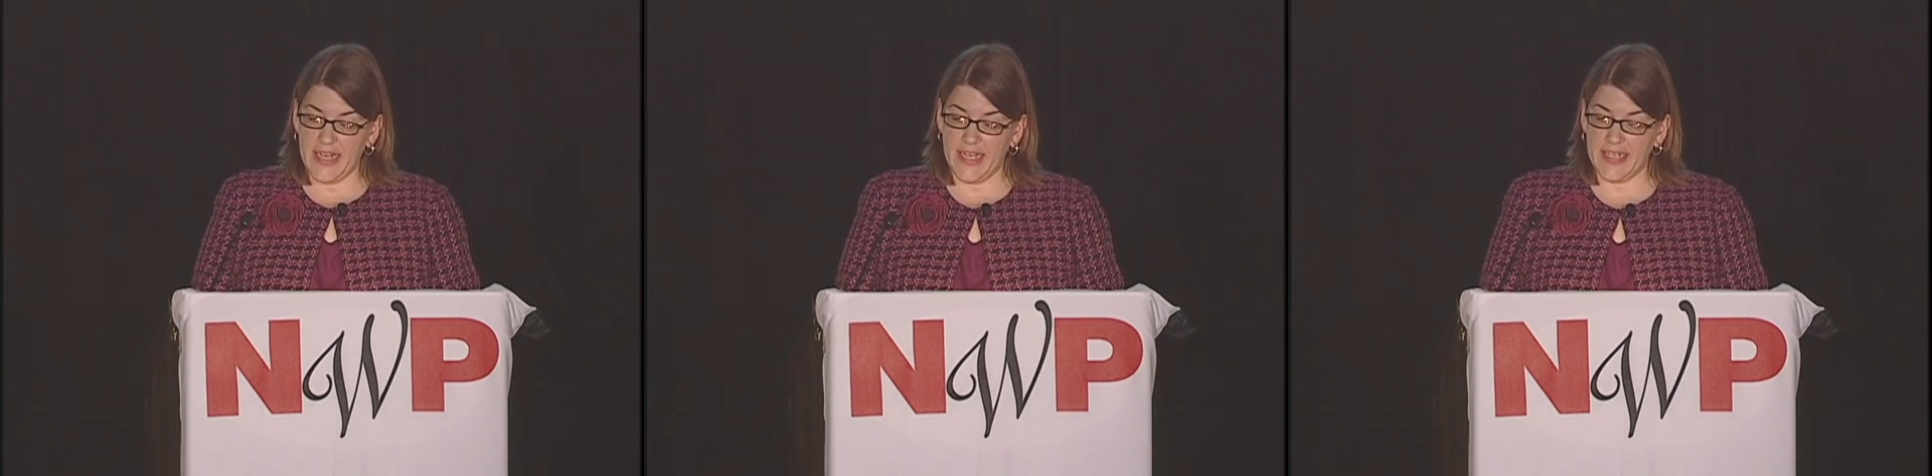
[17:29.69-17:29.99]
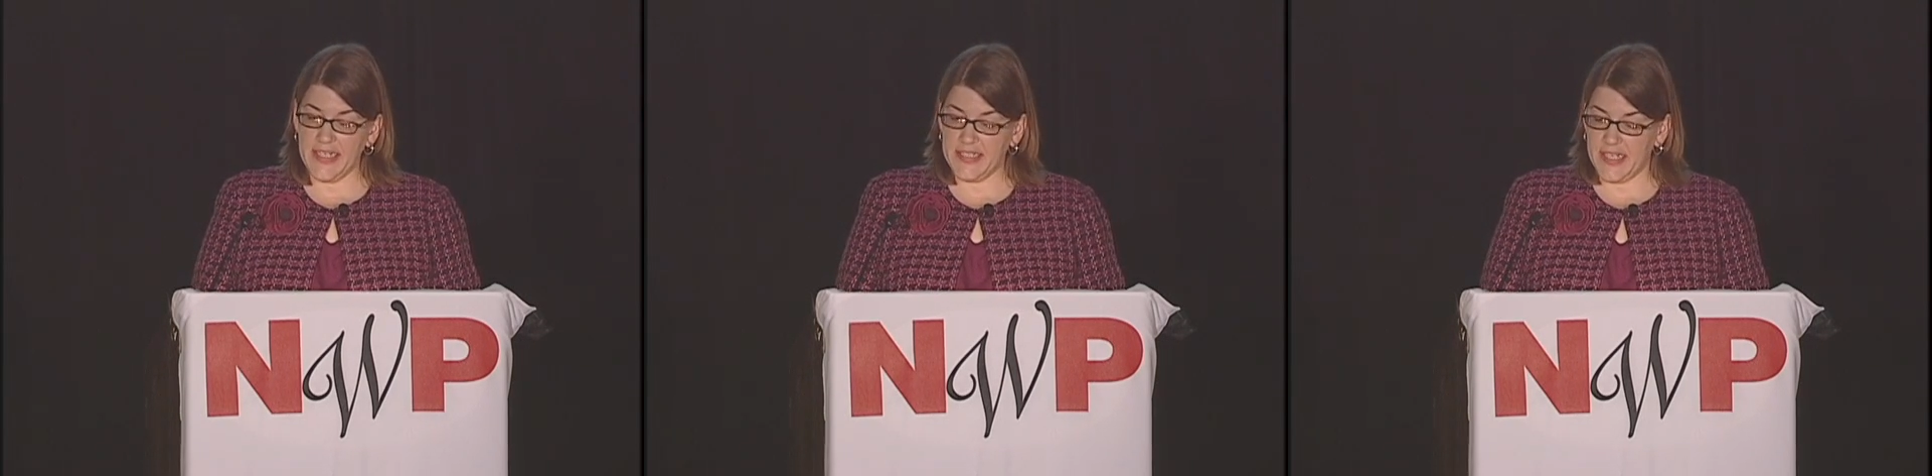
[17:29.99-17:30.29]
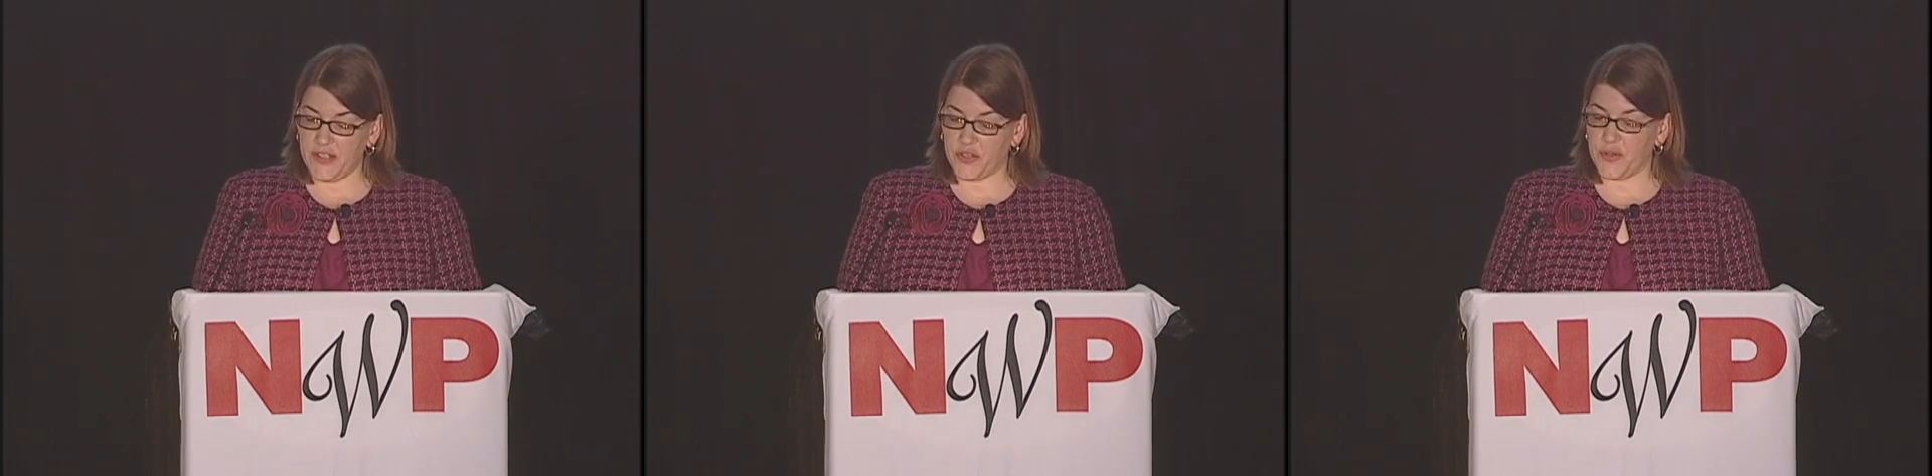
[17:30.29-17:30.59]
any
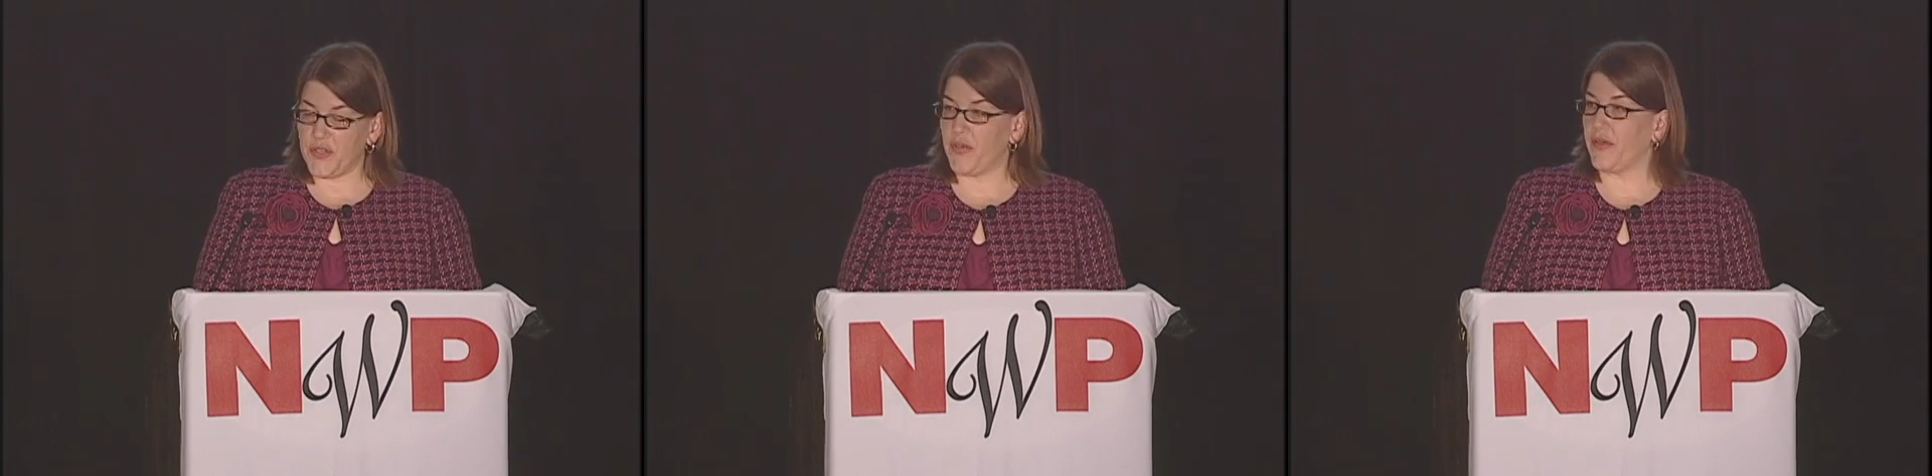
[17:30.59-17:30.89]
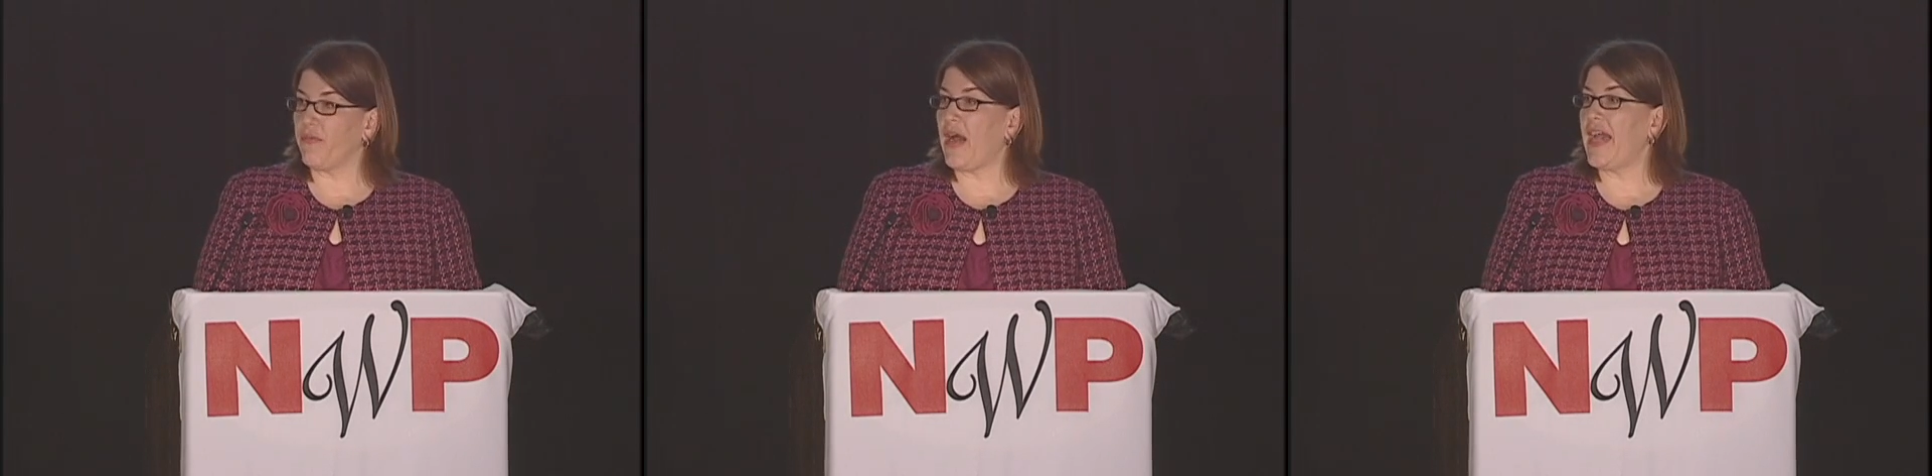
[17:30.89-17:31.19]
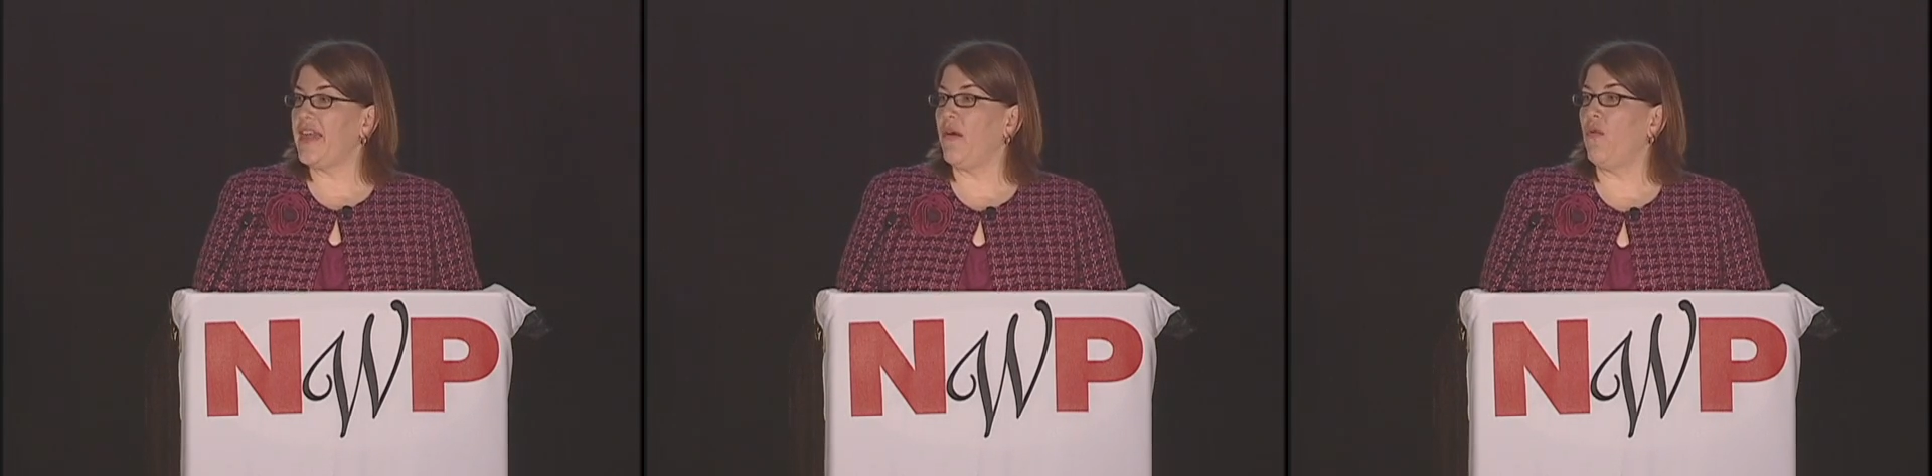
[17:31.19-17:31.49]
teachers who could
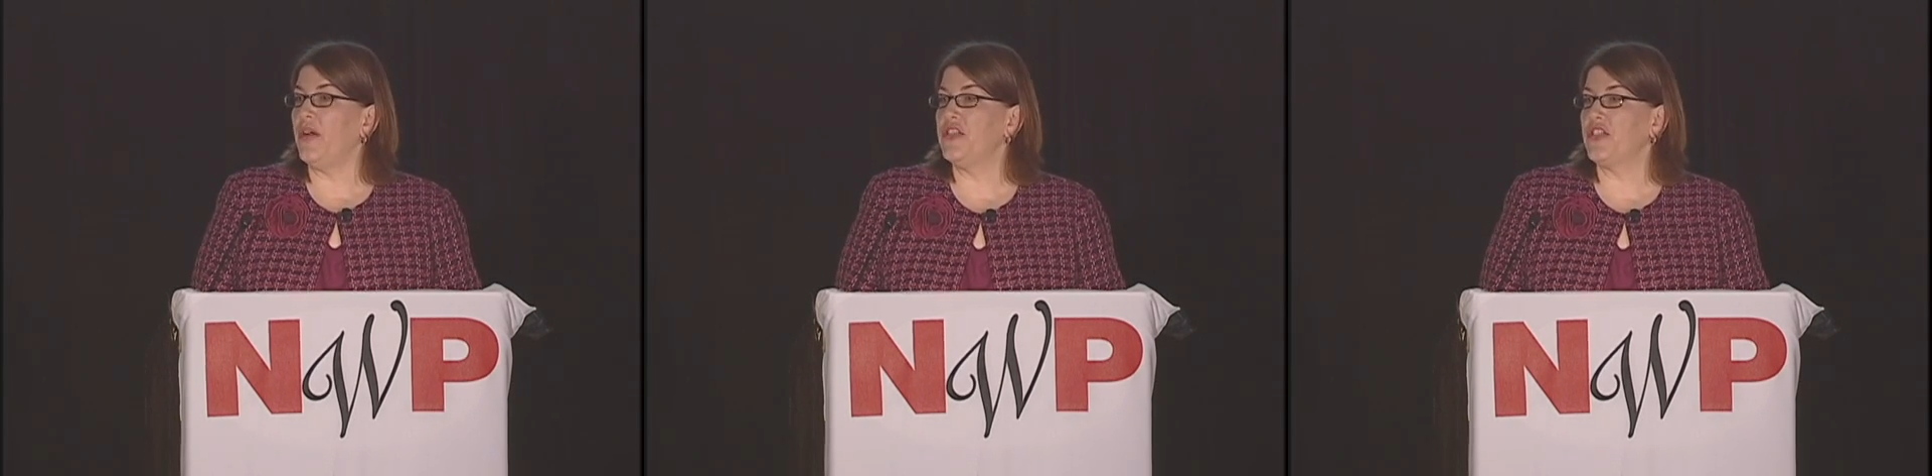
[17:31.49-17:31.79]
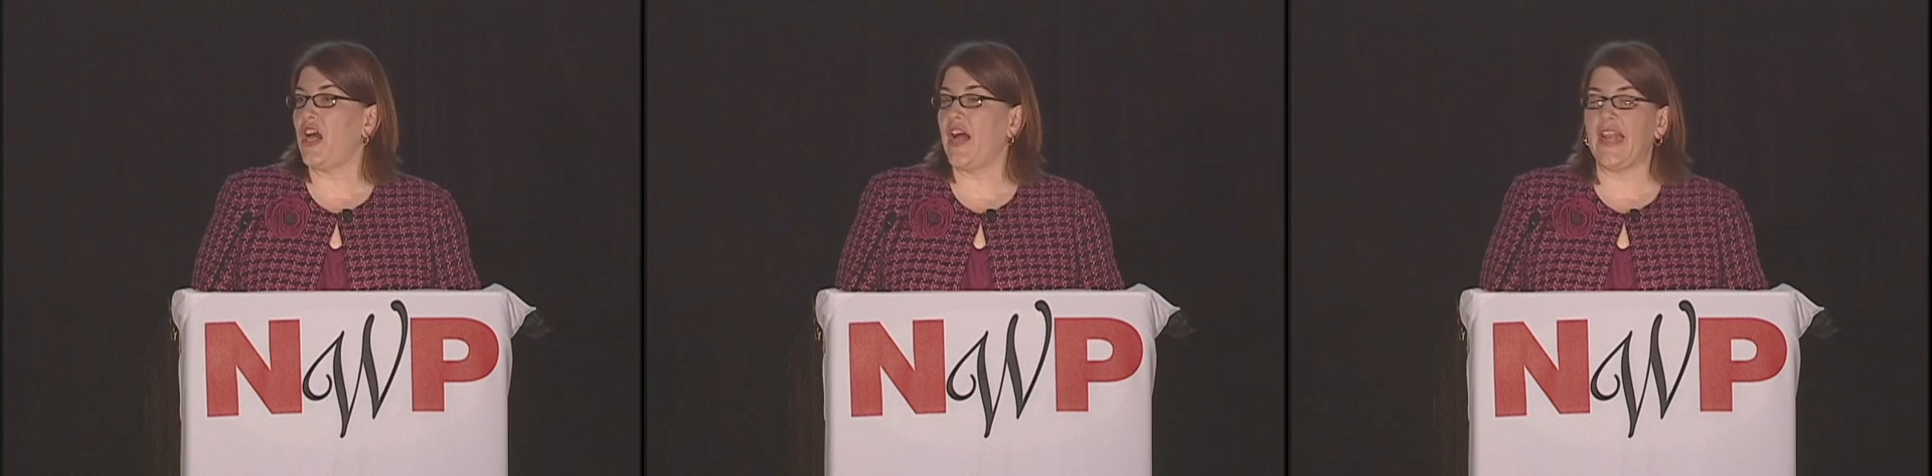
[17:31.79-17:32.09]
write a one-shot